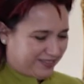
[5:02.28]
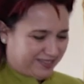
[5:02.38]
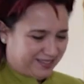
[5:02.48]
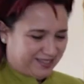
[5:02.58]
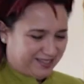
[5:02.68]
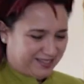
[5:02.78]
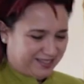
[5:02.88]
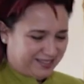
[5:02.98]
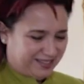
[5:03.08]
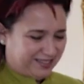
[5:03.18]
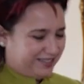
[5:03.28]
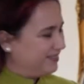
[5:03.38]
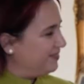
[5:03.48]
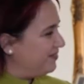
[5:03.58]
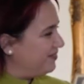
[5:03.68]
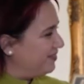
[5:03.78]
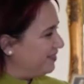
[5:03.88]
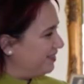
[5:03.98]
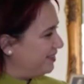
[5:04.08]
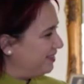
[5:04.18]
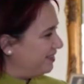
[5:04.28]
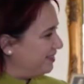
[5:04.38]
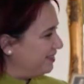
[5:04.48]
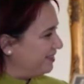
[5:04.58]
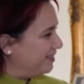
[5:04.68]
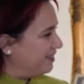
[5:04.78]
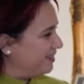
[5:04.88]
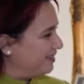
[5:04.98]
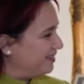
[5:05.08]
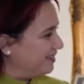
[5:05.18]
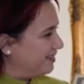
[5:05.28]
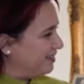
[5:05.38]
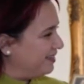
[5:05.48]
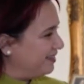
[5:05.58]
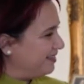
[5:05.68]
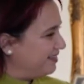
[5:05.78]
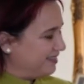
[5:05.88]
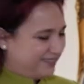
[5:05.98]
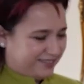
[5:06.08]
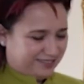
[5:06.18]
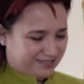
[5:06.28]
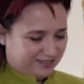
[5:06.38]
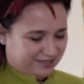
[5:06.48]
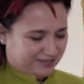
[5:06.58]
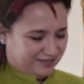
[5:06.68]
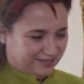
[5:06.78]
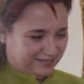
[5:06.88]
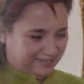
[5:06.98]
This person isn't speaking.